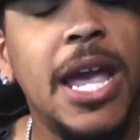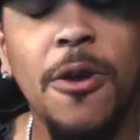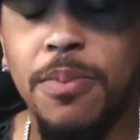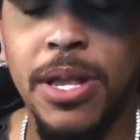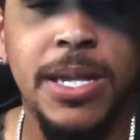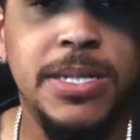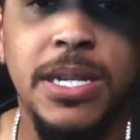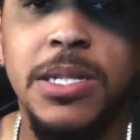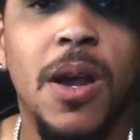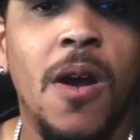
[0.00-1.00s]
airplane
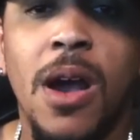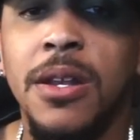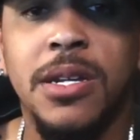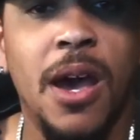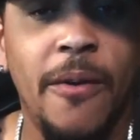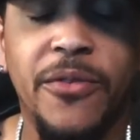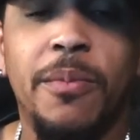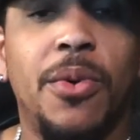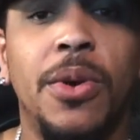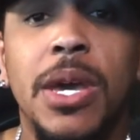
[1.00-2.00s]
seats are
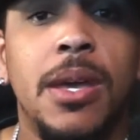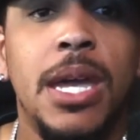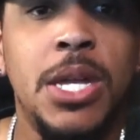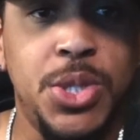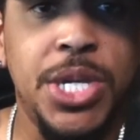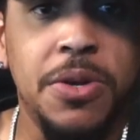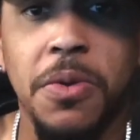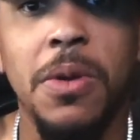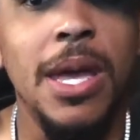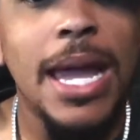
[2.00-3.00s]
uncomfortable in general,